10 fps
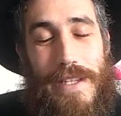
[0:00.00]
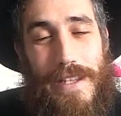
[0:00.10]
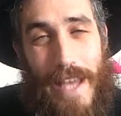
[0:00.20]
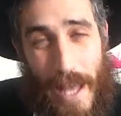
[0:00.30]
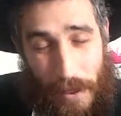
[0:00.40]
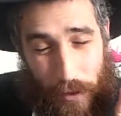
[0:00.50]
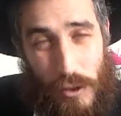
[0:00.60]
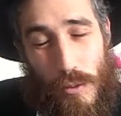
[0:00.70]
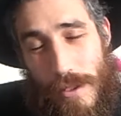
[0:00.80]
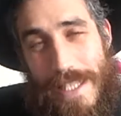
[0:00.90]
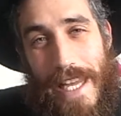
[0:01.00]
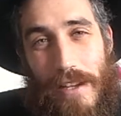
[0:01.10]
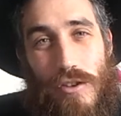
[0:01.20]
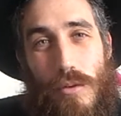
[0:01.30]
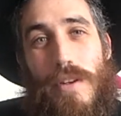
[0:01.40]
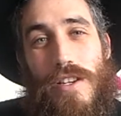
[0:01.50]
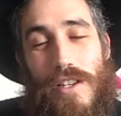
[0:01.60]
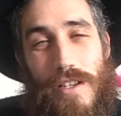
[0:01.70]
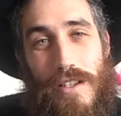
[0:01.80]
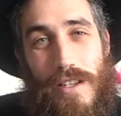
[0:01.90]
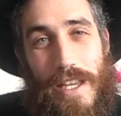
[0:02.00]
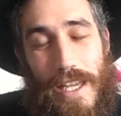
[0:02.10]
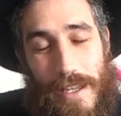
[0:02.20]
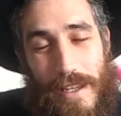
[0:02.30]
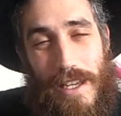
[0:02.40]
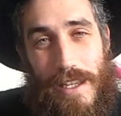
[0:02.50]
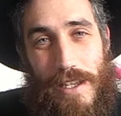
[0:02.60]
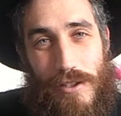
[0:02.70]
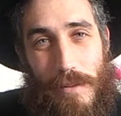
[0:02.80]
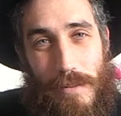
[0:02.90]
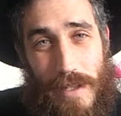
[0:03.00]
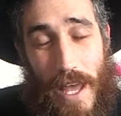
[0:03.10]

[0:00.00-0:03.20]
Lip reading: And the Jews stayed Jewish in Egypt.